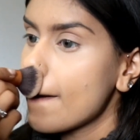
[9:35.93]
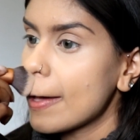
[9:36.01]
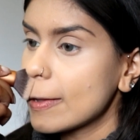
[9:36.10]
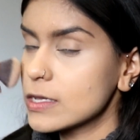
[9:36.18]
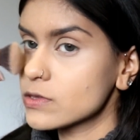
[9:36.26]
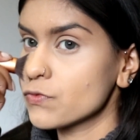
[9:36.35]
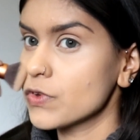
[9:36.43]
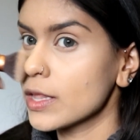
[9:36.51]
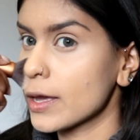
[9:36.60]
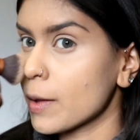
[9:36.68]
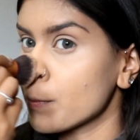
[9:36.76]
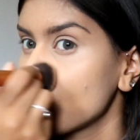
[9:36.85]
And it doesn't feel
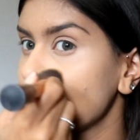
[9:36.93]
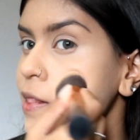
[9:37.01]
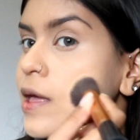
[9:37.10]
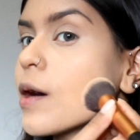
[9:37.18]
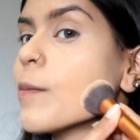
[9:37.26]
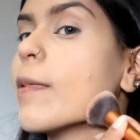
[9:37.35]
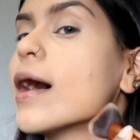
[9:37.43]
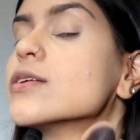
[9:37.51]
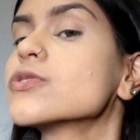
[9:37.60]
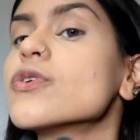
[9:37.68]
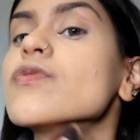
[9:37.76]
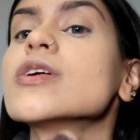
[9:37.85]
like I'm putting like a
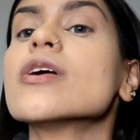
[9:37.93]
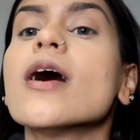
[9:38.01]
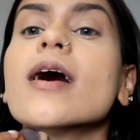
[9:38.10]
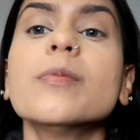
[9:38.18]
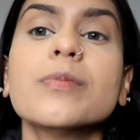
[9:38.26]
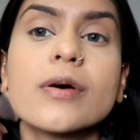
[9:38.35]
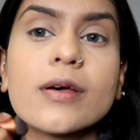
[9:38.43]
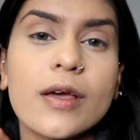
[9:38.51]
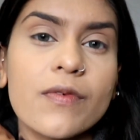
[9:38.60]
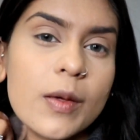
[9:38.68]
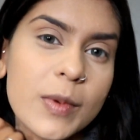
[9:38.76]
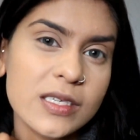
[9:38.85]
mask over top,
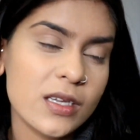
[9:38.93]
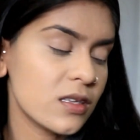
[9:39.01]
if that makes